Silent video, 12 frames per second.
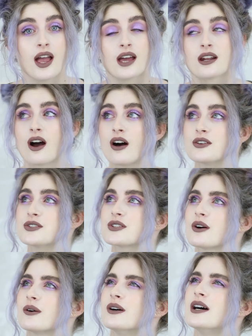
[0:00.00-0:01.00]
And
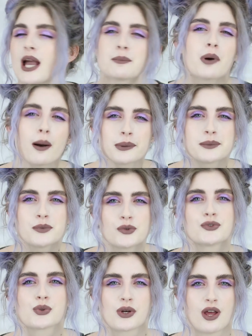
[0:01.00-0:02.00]
also, I probably
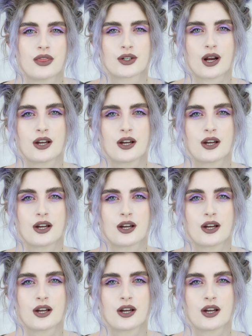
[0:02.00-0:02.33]
move to another